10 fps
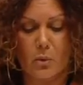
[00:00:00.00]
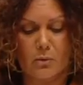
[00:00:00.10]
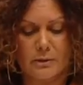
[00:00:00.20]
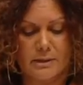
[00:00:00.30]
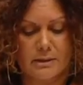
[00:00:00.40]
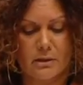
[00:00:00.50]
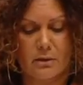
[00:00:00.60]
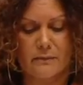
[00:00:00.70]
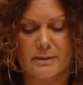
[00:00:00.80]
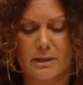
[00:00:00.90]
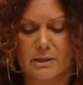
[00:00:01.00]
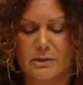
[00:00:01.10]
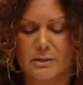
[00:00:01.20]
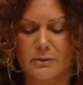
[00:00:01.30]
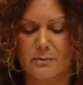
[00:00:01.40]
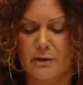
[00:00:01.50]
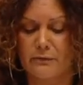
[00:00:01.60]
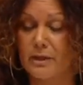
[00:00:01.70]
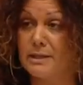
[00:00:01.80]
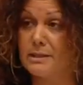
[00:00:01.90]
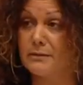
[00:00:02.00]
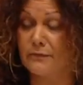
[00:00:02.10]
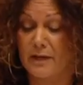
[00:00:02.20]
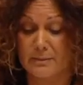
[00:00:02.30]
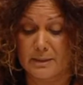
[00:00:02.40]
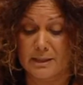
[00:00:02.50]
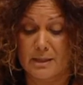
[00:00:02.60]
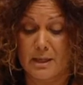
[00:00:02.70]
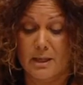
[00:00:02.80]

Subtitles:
all the dinner conversations with my friends and family,